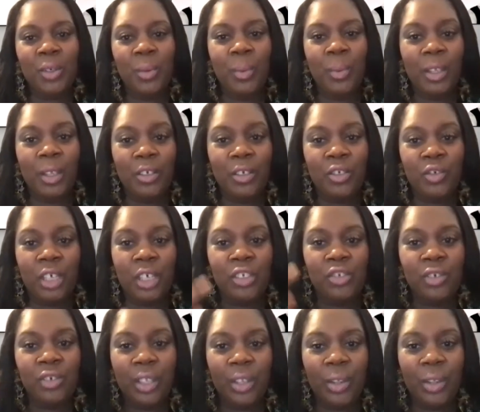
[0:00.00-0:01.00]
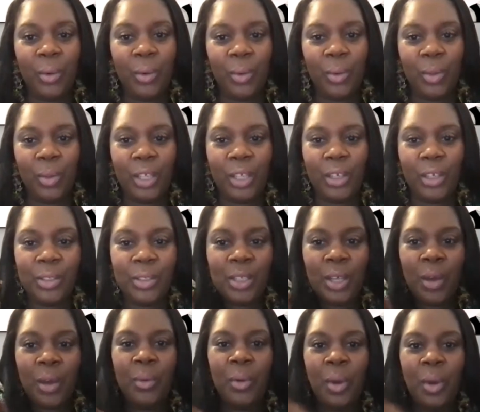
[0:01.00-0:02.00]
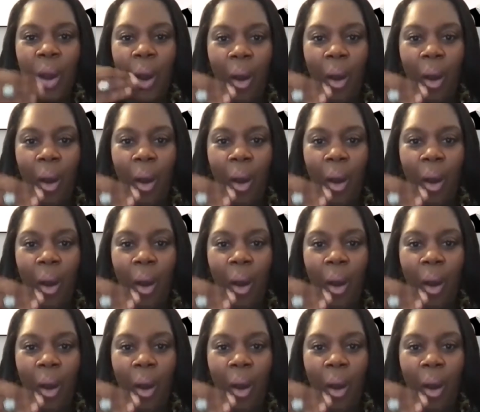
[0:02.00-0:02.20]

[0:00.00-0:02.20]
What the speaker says: when you're structuring the call that you don't